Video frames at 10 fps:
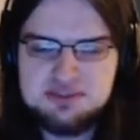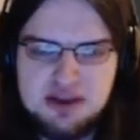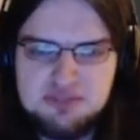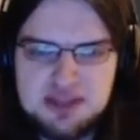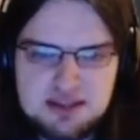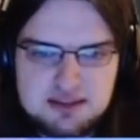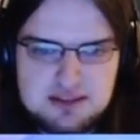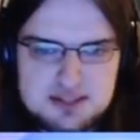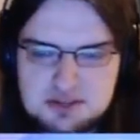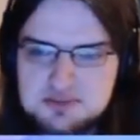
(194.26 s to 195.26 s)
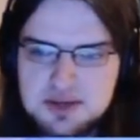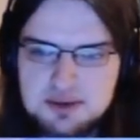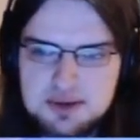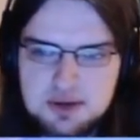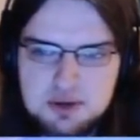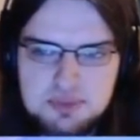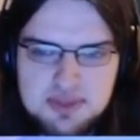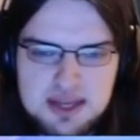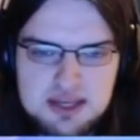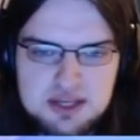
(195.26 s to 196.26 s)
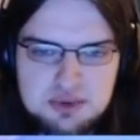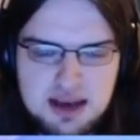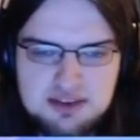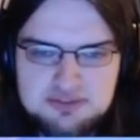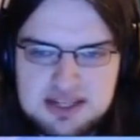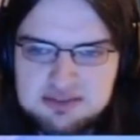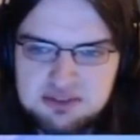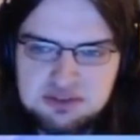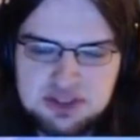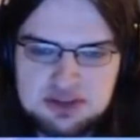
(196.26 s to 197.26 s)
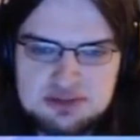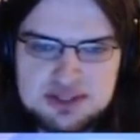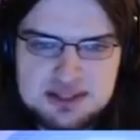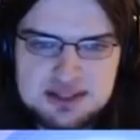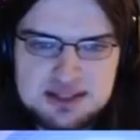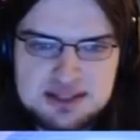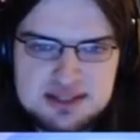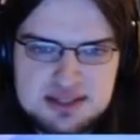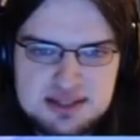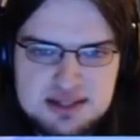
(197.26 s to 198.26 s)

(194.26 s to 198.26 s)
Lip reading: of having Totem Como, but then you have to have Overcoat, and